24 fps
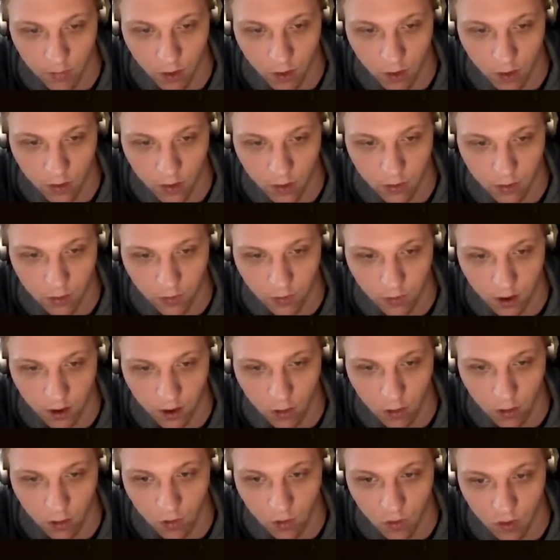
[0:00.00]
Under
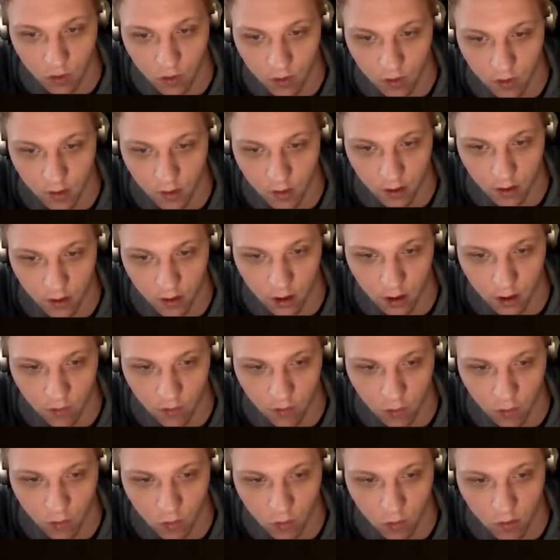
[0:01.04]
views, tick the
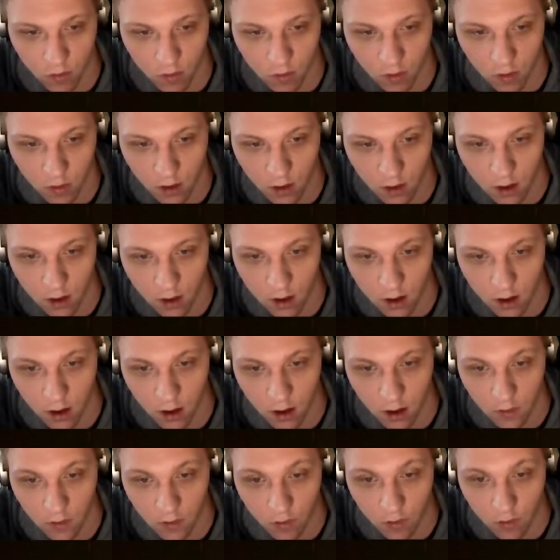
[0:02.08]
defaults.
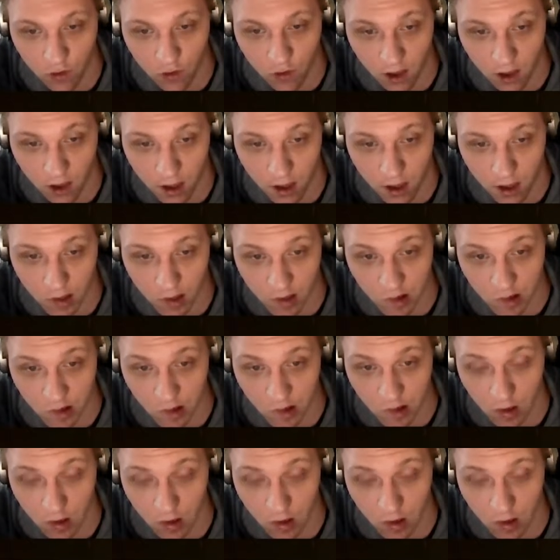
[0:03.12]
Under GS,